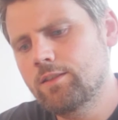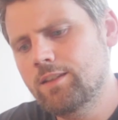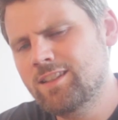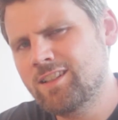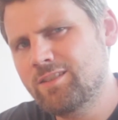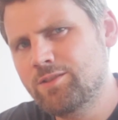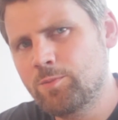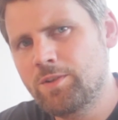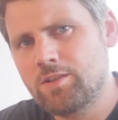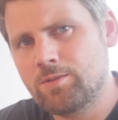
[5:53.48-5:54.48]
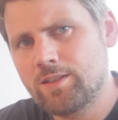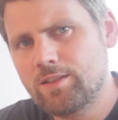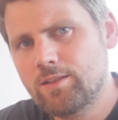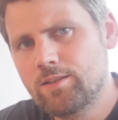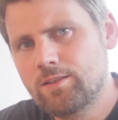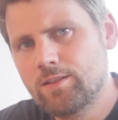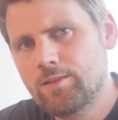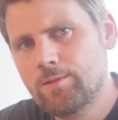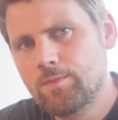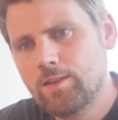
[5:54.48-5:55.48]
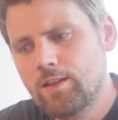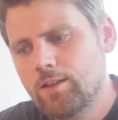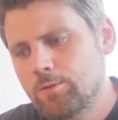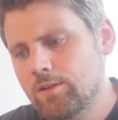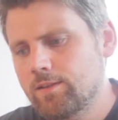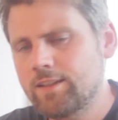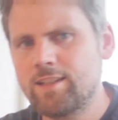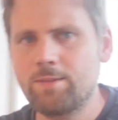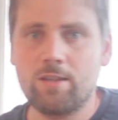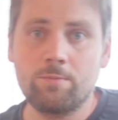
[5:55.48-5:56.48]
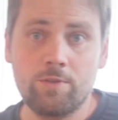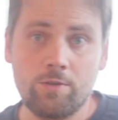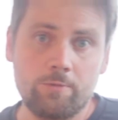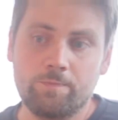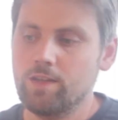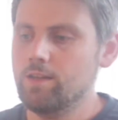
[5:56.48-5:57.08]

it's kind of suspicious, right? Well, at the same time, no.